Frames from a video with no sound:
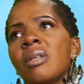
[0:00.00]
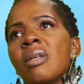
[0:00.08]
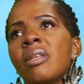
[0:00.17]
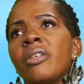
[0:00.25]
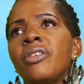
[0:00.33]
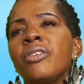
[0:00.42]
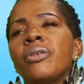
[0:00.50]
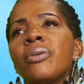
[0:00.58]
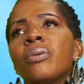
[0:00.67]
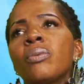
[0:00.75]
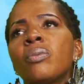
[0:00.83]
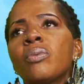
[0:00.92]
You
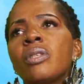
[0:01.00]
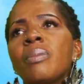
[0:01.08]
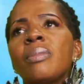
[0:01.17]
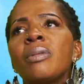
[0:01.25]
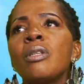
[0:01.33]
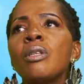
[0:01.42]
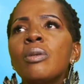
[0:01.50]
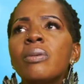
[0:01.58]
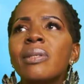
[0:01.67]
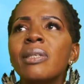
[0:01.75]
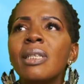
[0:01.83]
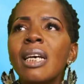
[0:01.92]
know, some of the lows
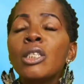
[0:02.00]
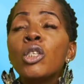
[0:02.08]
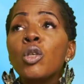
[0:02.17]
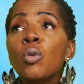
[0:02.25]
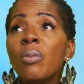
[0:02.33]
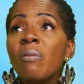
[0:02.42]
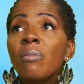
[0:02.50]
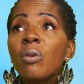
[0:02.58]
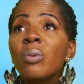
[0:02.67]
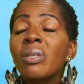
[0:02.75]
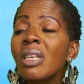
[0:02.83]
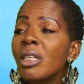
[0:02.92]
is, as human beings, we
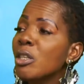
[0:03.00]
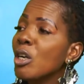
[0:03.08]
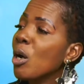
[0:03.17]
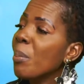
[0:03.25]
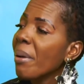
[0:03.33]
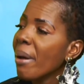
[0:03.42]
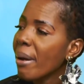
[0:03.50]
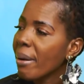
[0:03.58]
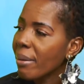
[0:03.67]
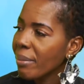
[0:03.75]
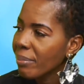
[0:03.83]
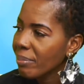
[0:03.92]
tend to compare.
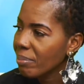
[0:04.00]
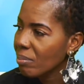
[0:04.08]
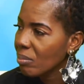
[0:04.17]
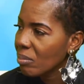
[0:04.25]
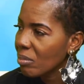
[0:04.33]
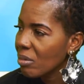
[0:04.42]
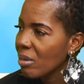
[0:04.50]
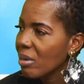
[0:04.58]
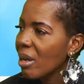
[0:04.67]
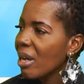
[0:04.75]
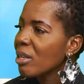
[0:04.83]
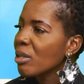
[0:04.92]

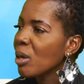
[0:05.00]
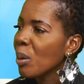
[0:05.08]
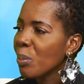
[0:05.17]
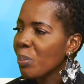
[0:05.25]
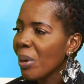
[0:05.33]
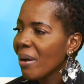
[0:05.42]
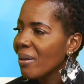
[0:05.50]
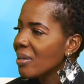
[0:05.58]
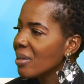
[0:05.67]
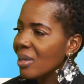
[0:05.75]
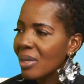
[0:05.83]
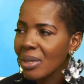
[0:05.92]
And comparison
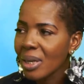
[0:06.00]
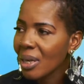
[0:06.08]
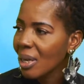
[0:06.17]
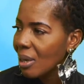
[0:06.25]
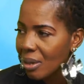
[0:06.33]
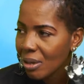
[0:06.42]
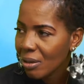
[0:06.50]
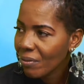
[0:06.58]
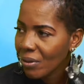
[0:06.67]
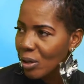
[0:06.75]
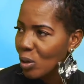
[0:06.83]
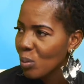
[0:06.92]
is a killer of the
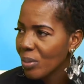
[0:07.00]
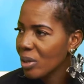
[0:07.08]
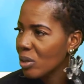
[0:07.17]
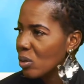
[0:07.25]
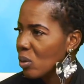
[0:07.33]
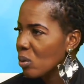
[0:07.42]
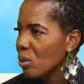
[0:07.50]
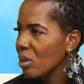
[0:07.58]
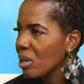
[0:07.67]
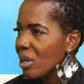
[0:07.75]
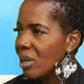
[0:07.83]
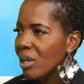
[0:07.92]
human soul.
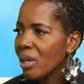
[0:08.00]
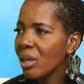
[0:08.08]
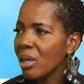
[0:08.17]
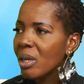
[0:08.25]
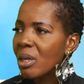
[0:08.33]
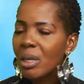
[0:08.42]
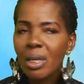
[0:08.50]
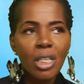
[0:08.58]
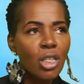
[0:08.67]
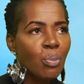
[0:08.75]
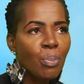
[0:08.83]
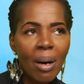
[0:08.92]

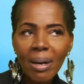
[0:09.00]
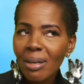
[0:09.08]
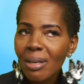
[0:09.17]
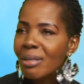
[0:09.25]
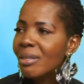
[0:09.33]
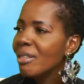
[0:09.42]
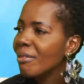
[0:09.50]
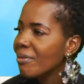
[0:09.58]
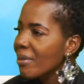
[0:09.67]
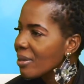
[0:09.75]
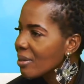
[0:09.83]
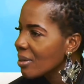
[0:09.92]
Each body is
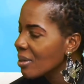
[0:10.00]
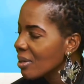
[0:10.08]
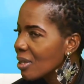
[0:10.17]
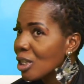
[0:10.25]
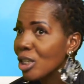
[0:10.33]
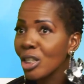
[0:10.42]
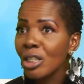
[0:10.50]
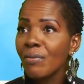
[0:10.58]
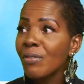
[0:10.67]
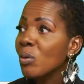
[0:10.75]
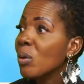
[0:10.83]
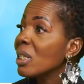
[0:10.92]
different. Each
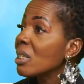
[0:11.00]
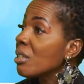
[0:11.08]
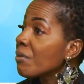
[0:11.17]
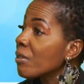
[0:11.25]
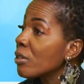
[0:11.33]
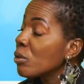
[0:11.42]
individual is different.